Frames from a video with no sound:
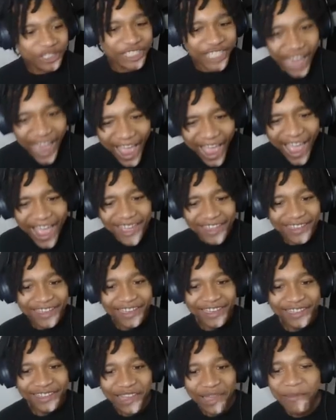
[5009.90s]
chat!
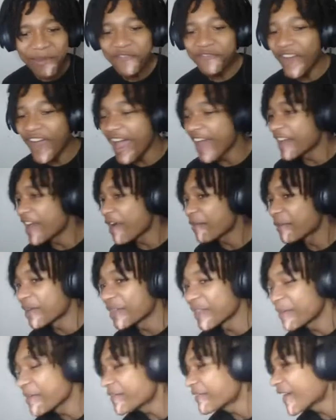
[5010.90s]
Let me find out,
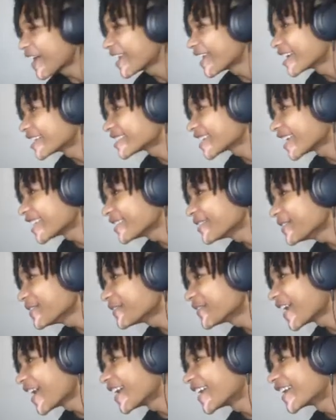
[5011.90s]
bro. Let me find out, chat. Let me
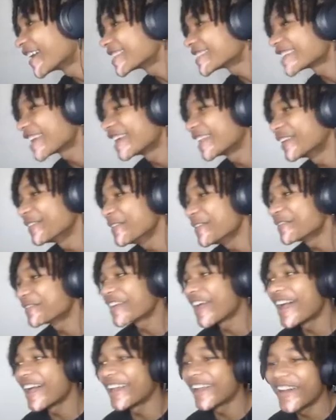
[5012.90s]
find out, chat. Let me
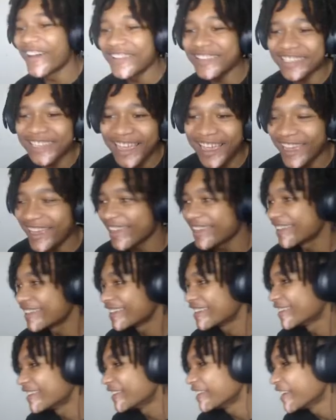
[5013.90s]
find out, chat.
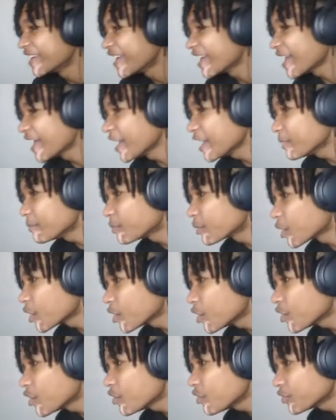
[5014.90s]
Hey,
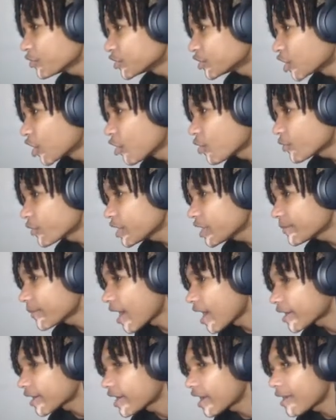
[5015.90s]
bro, don't read
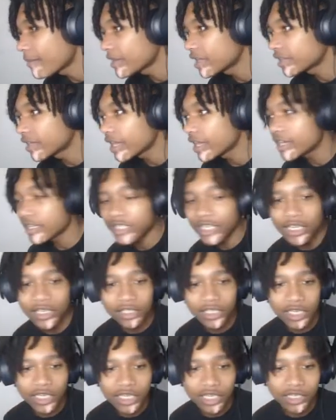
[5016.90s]
my comment late as
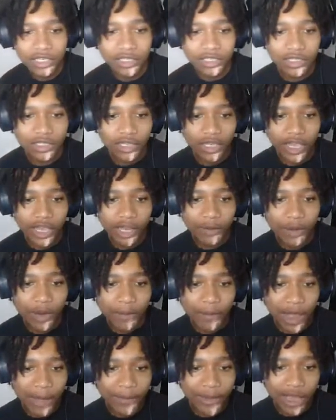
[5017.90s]
hell again. Hey, bro,
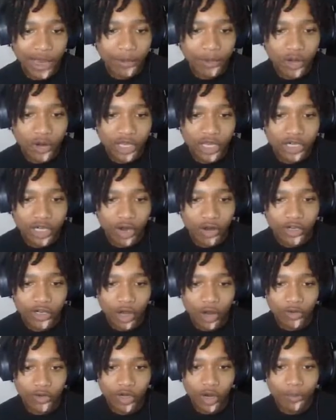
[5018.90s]
my bad, Brody. Don't
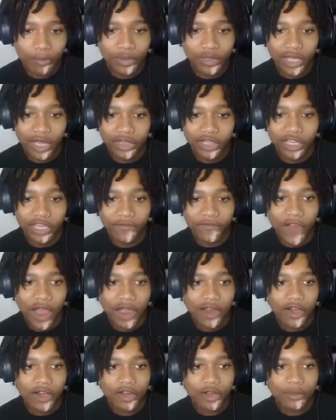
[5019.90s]
don't don't pull out the
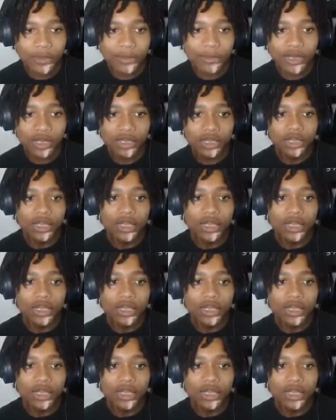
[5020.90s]
fire on me, bro.